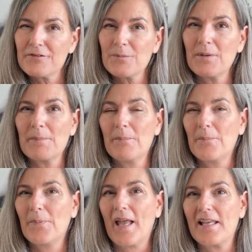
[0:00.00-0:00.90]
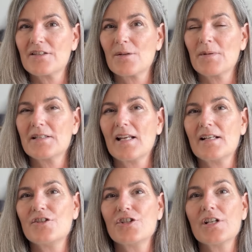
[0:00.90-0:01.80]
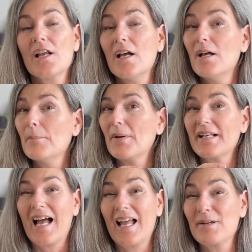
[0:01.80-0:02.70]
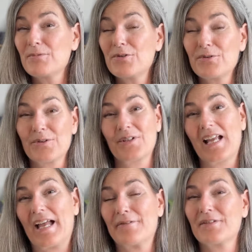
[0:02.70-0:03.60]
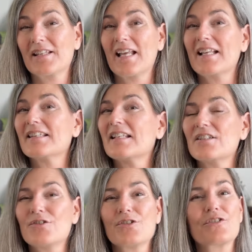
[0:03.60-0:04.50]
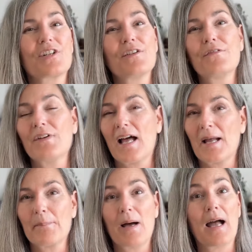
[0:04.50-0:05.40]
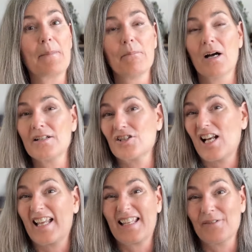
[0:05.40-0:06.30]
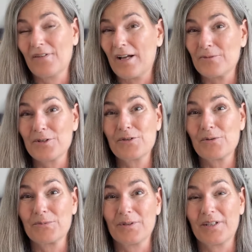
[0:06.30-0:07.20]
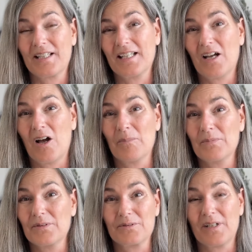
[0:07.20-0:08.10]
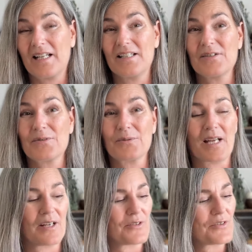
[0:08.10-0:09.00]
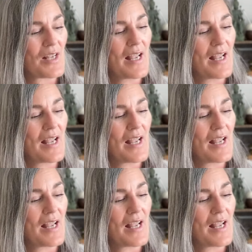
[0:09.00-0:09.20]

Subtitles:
to be paying some attention, but I am sure after that, they're just gonna fly by, much like if I was working up granny squares.